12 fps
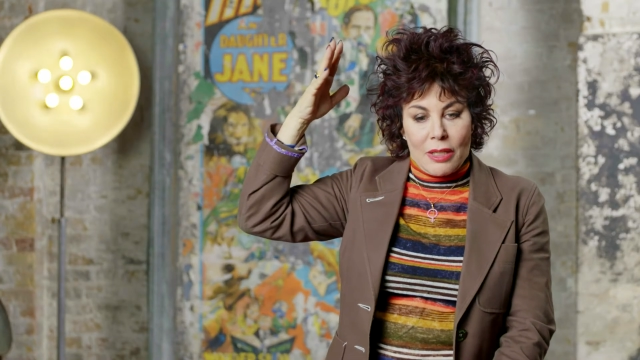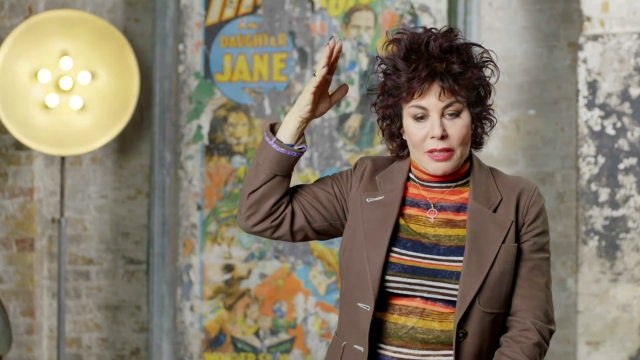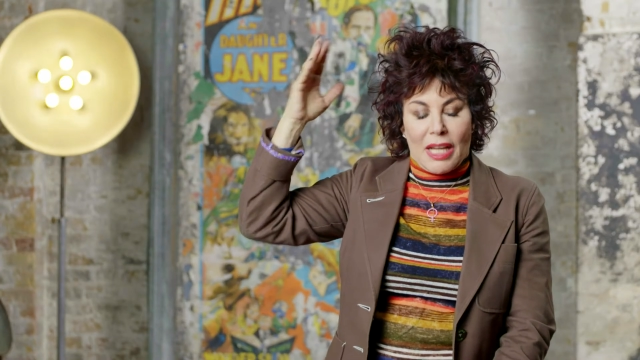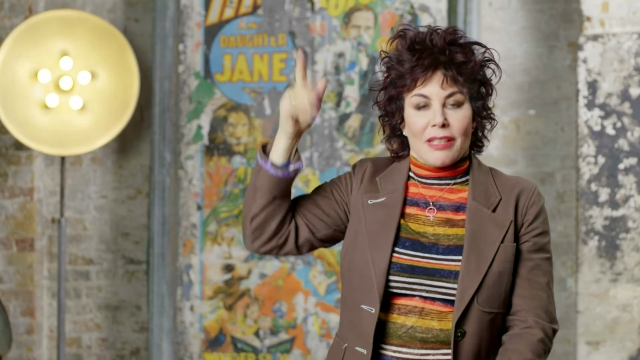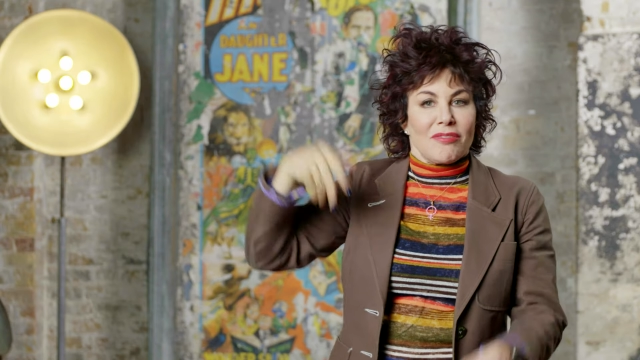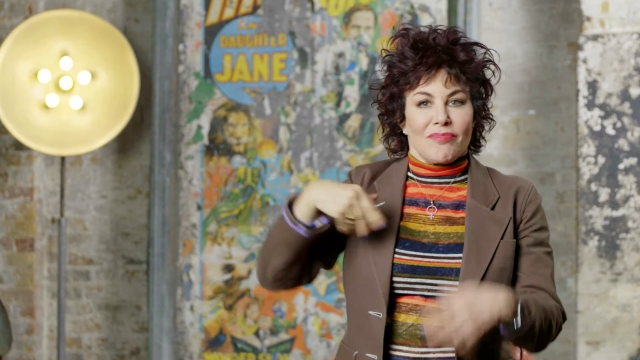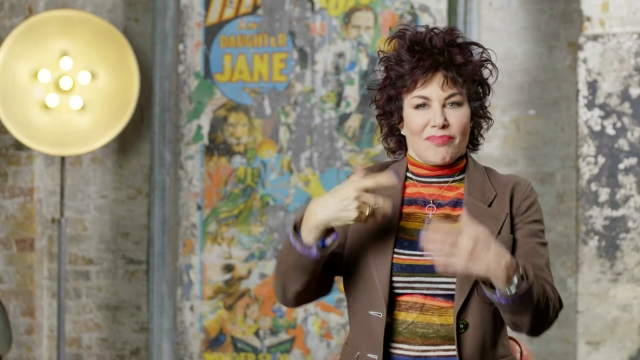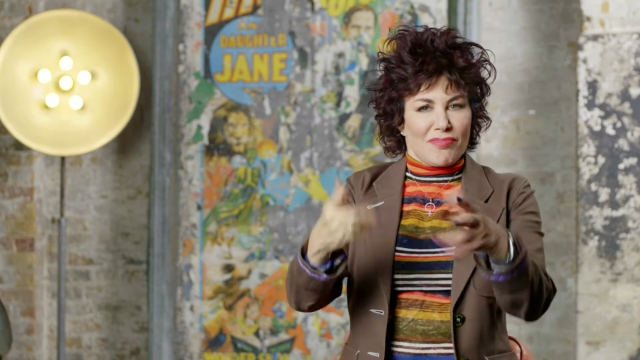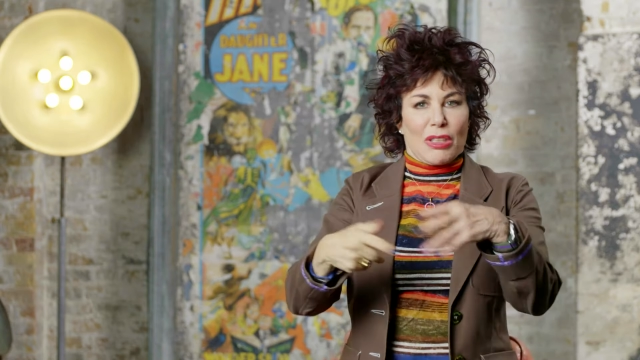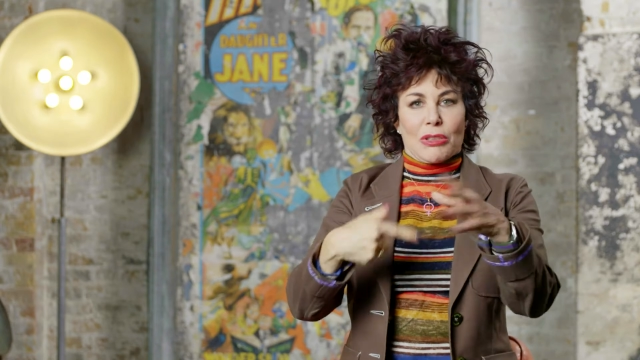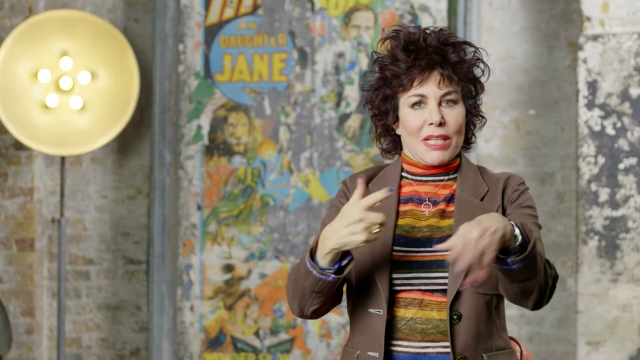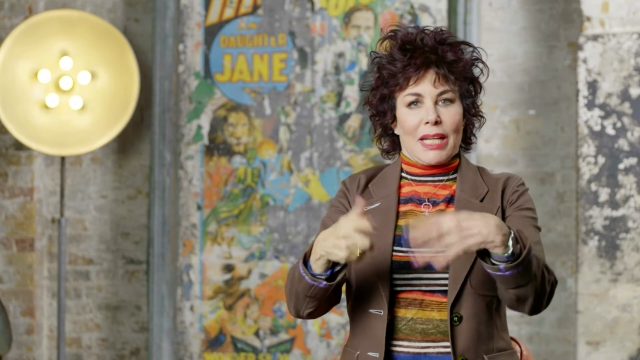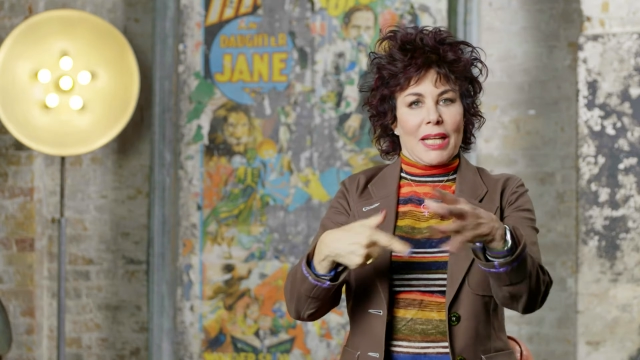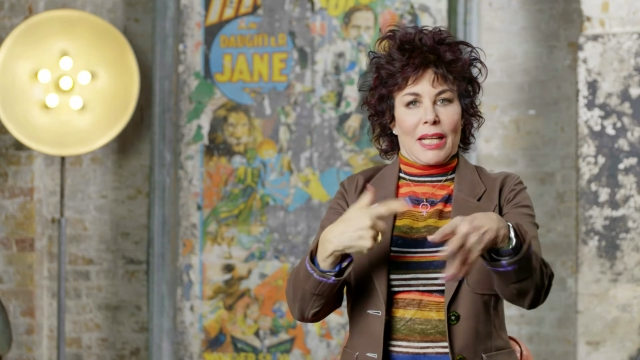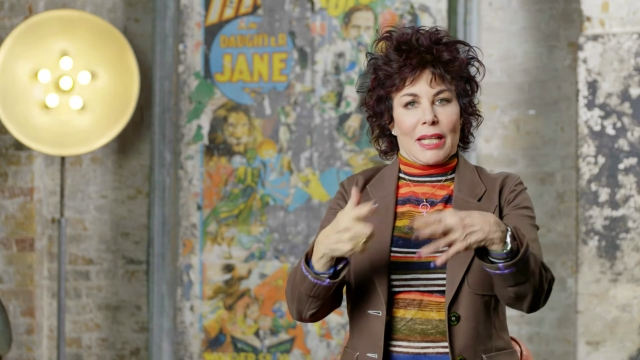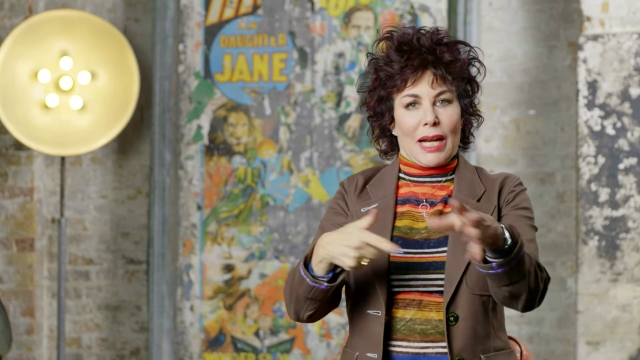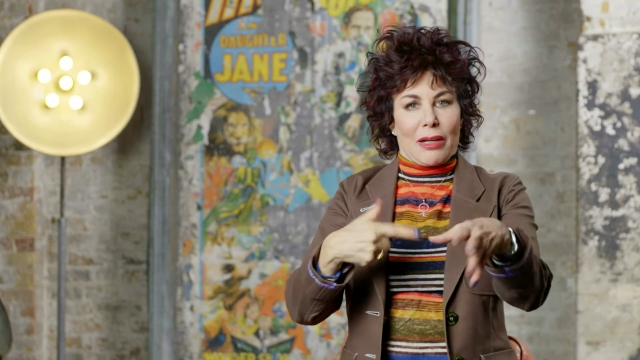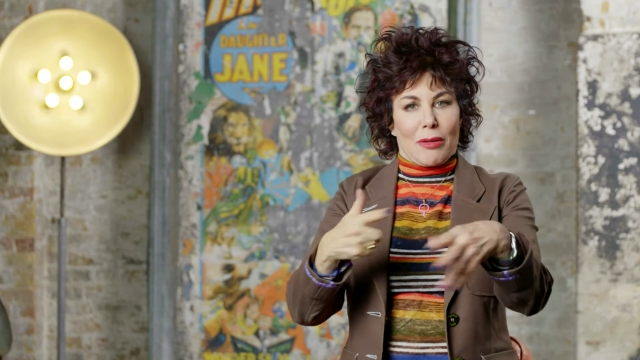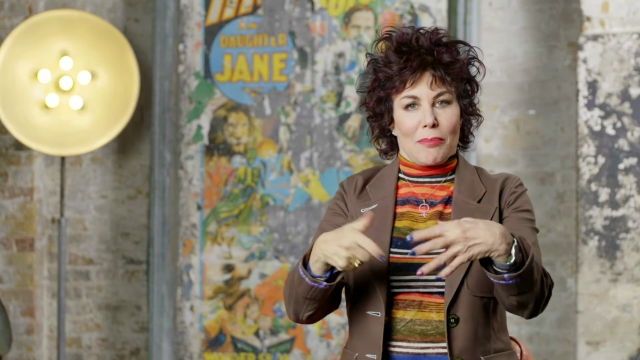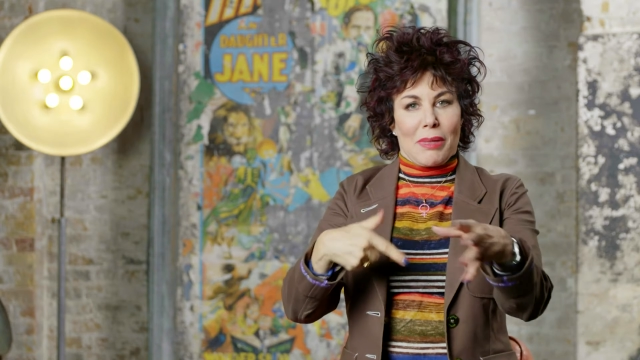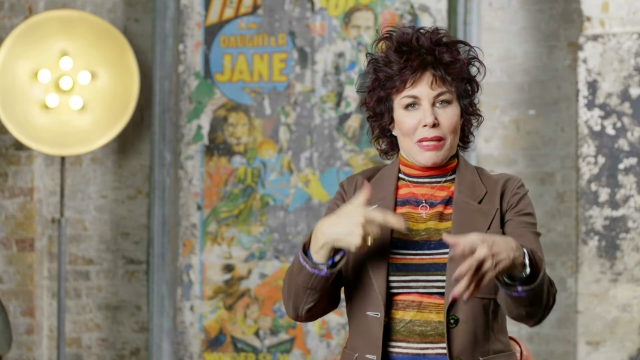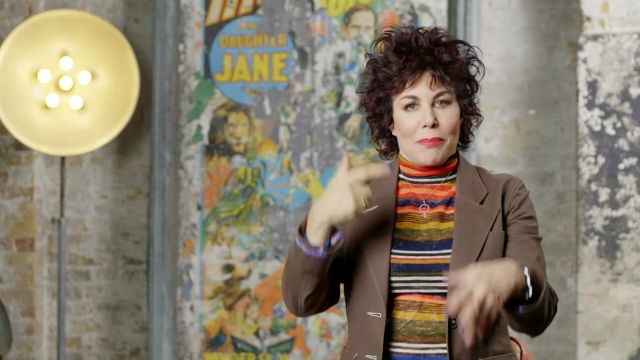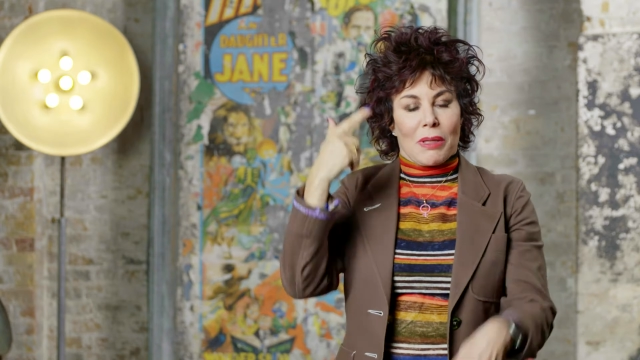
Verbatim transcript: that they're taking it out on me,